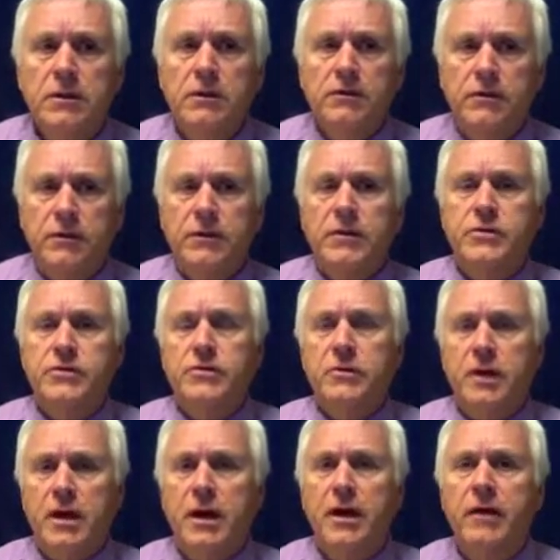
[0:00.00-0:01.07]
So these are
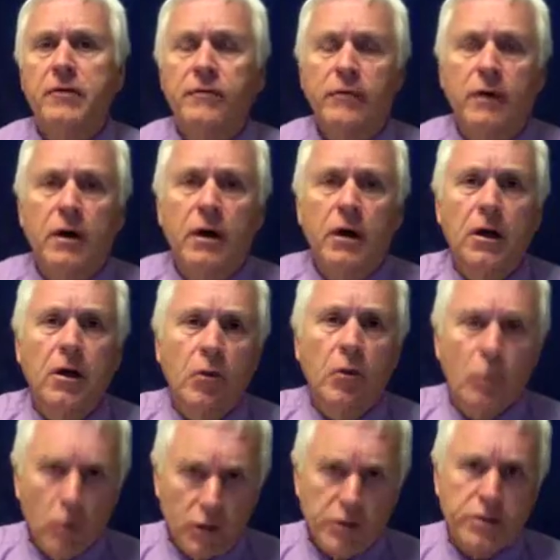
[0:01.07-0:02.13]
live
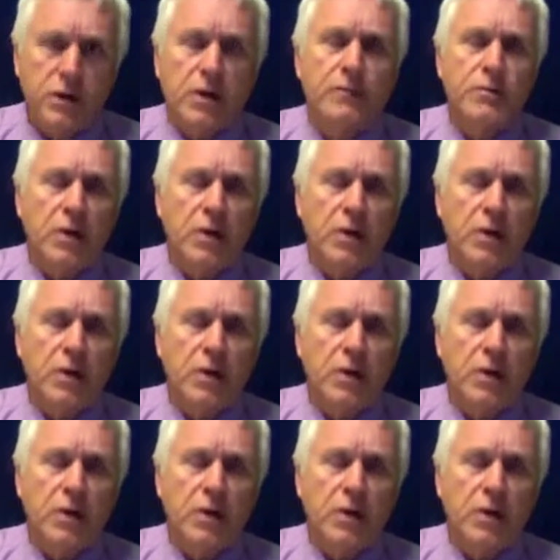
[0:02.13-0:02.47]
workshops